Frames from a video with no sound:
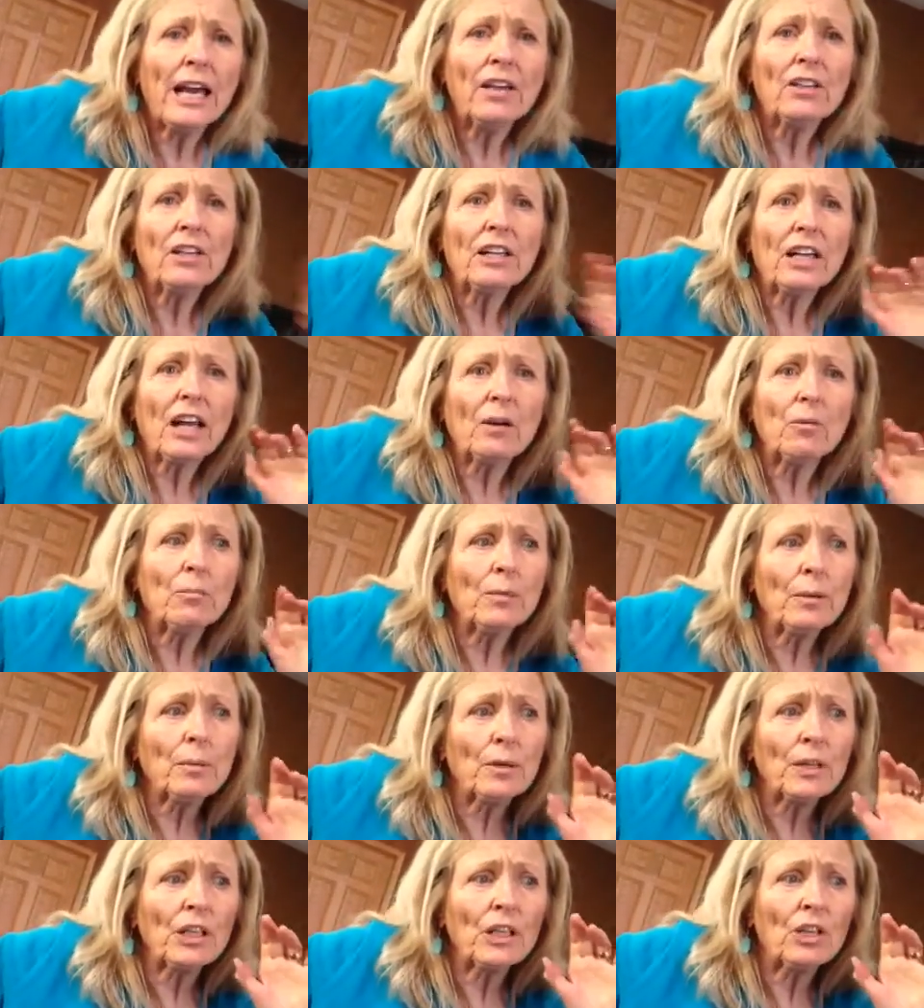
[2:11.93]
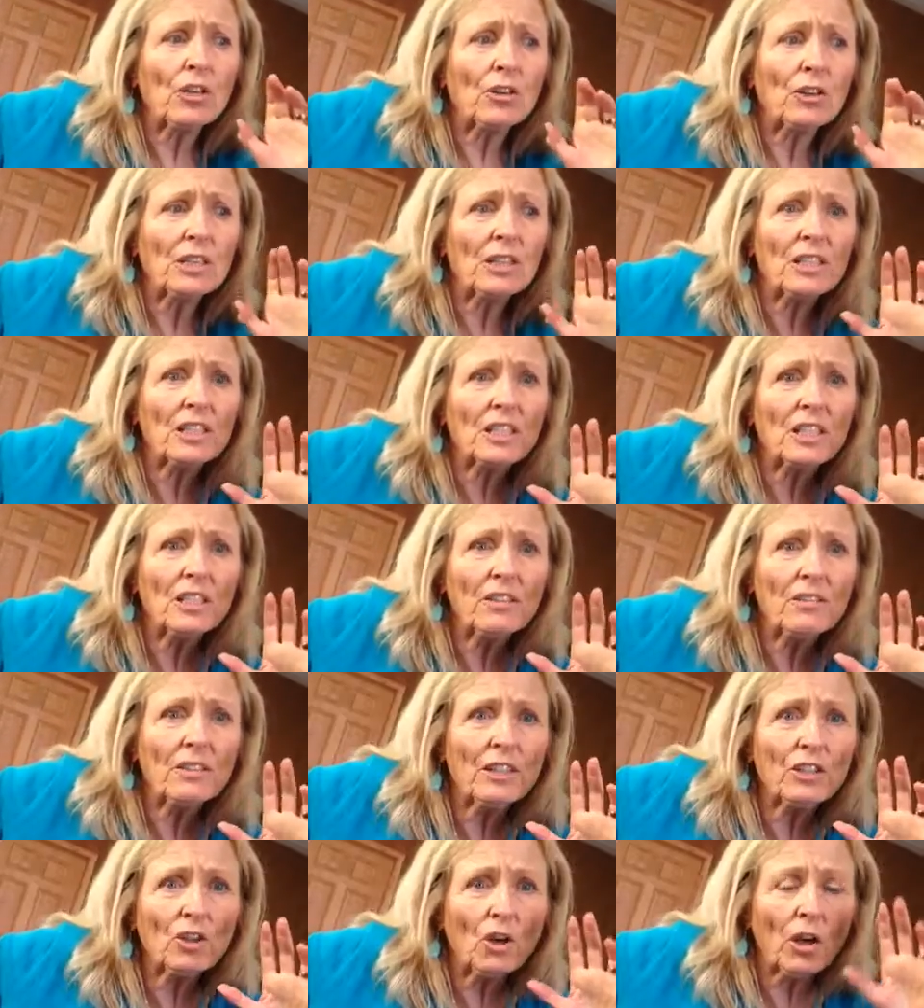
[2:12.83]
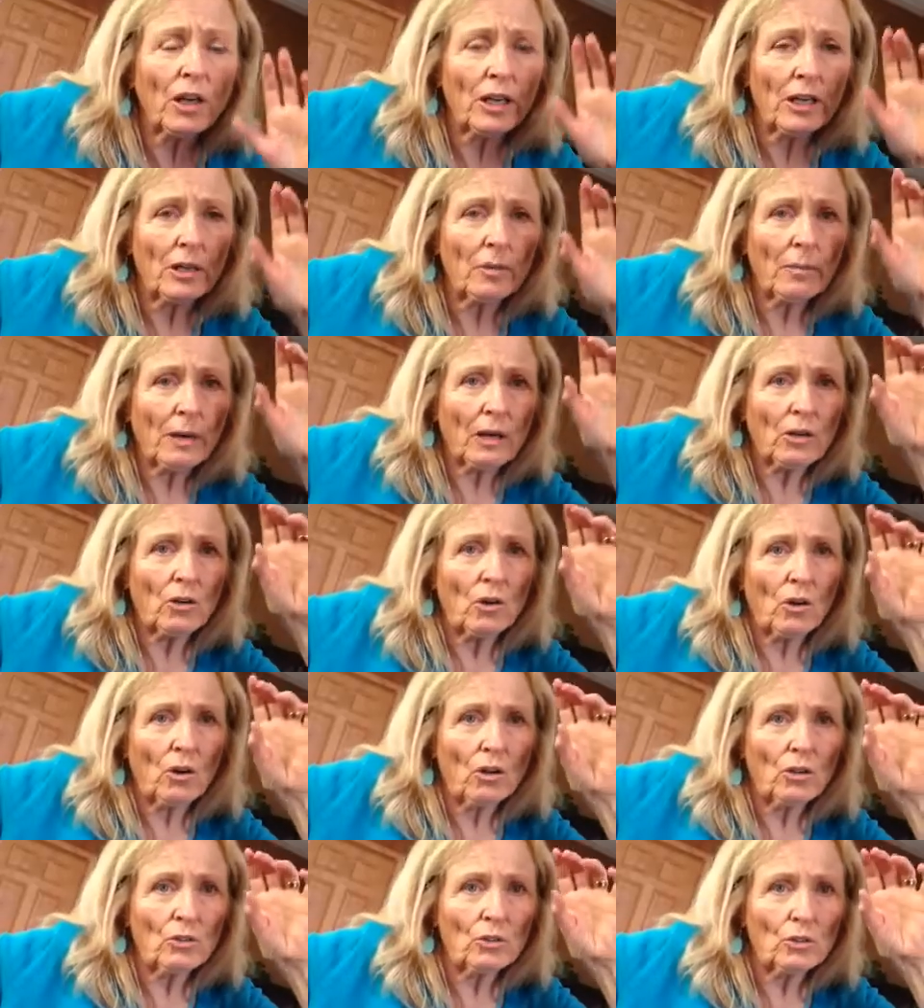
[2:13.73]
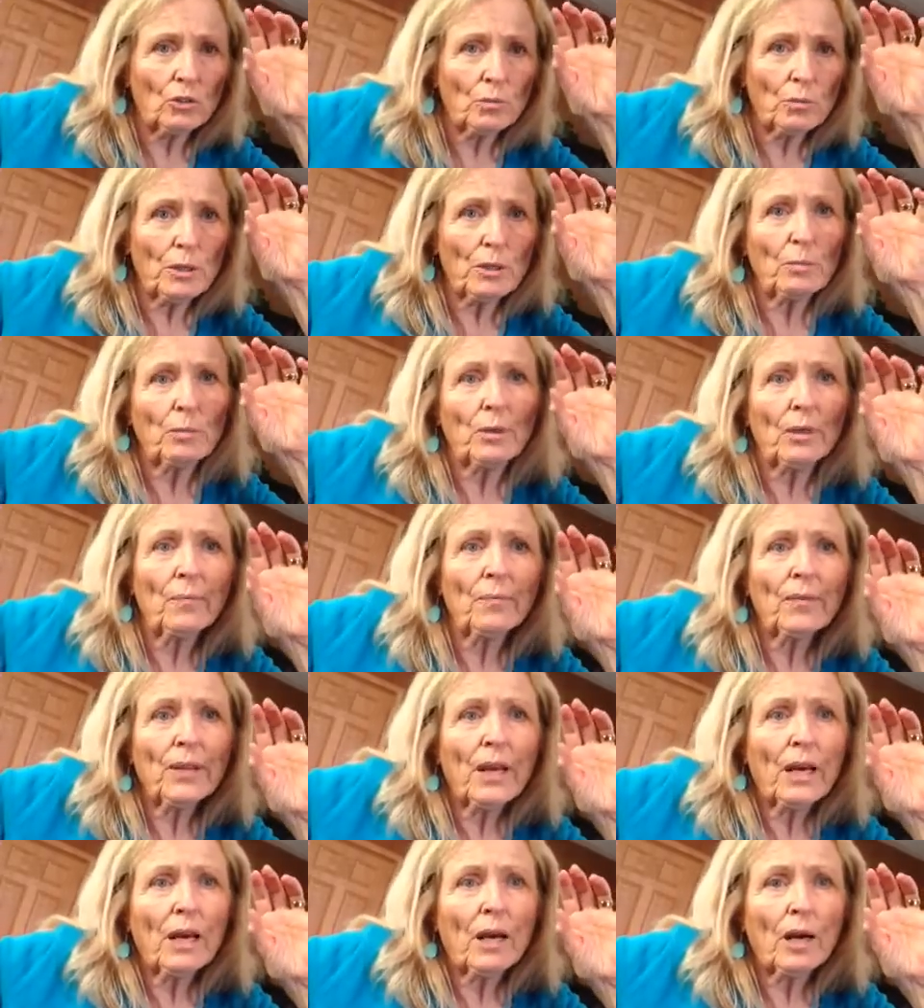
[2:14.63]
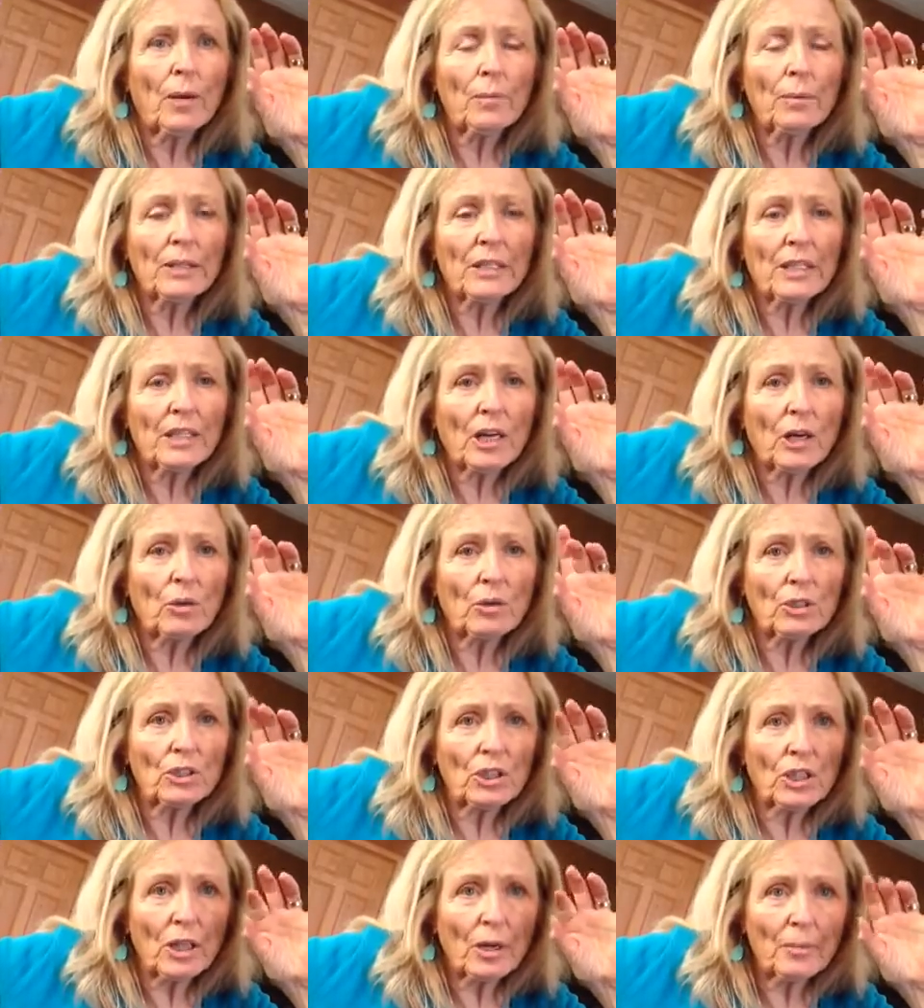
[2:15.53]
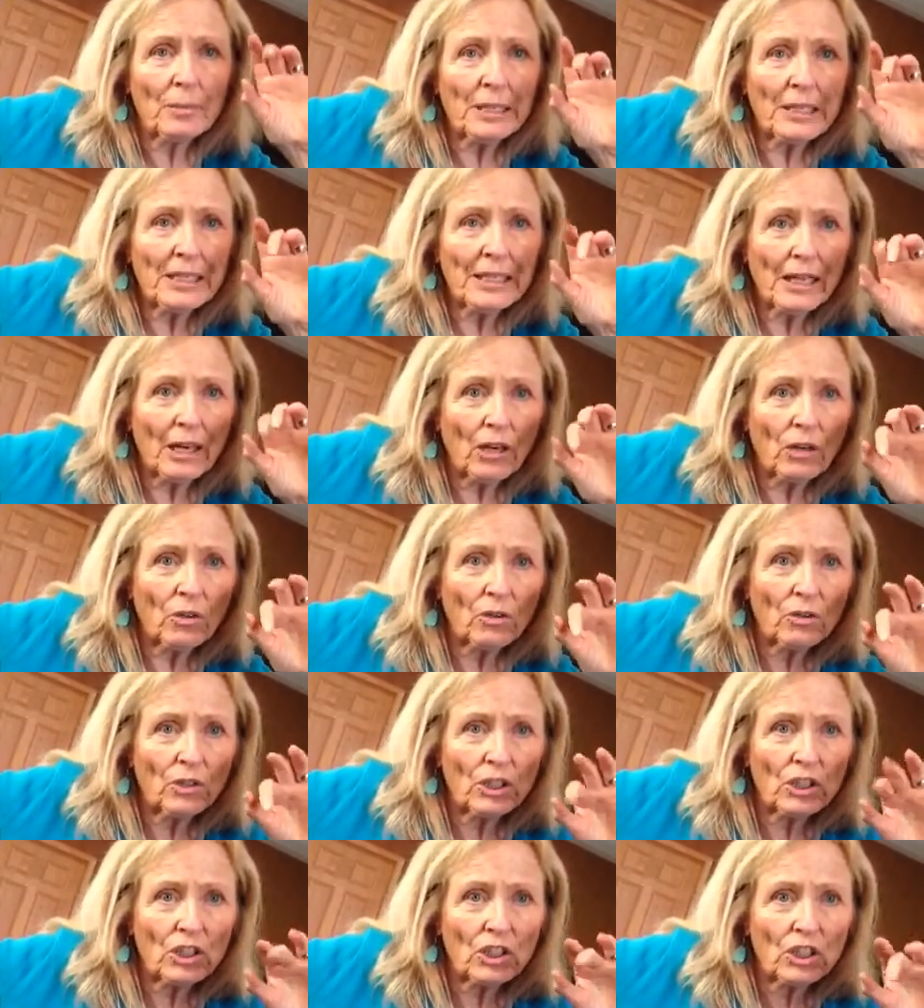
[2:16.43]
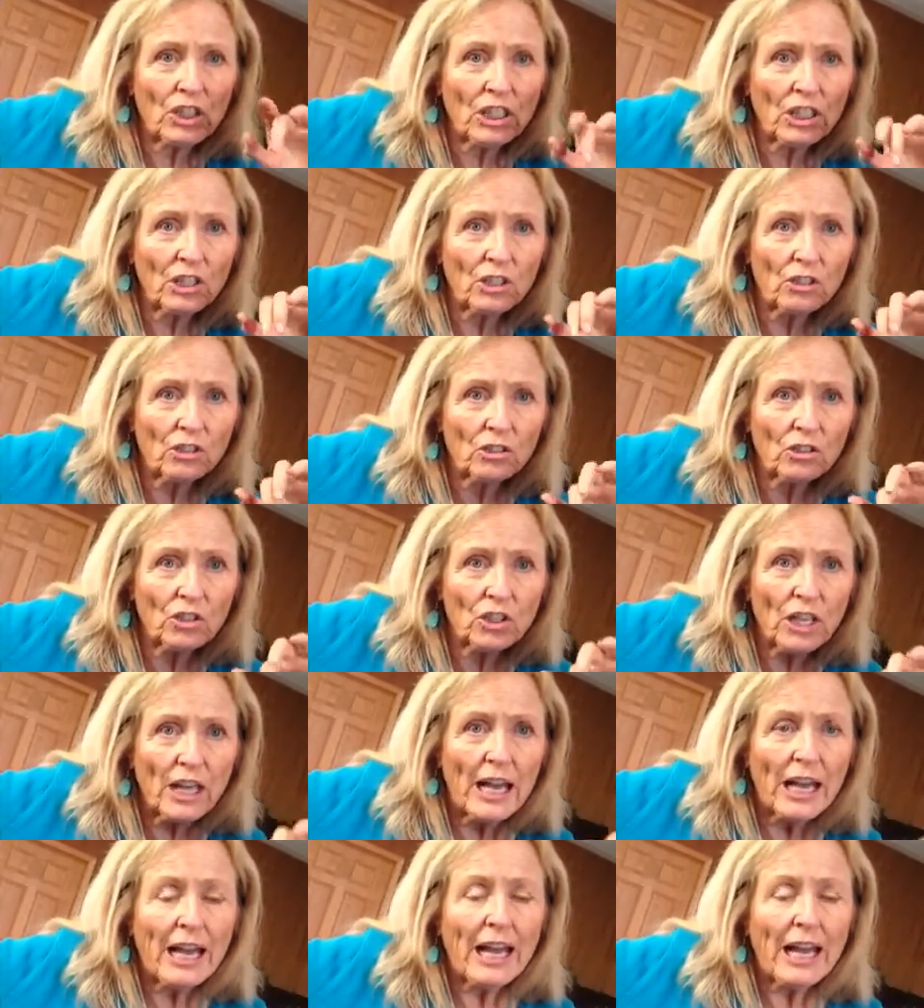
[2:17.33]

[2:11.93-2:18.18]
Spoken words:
Then I remember hearing the TV talking about all those people up in the towers coming down the stairs